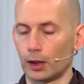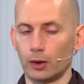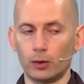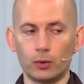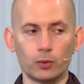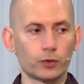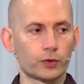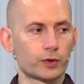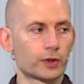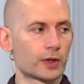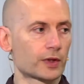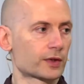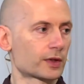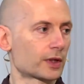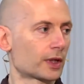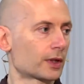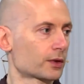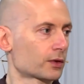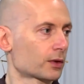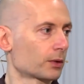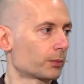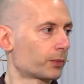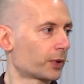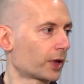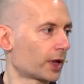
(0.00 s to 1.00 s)
lose the
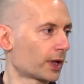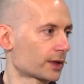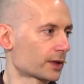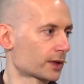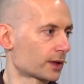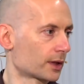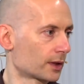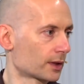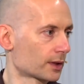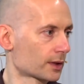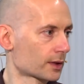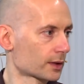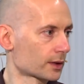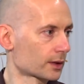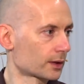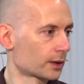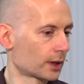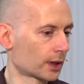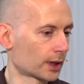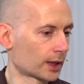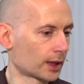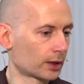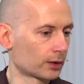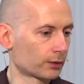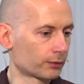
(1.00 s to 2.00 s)
sense of presence,
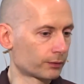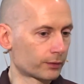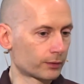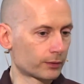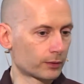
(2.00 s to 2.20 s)
the kind of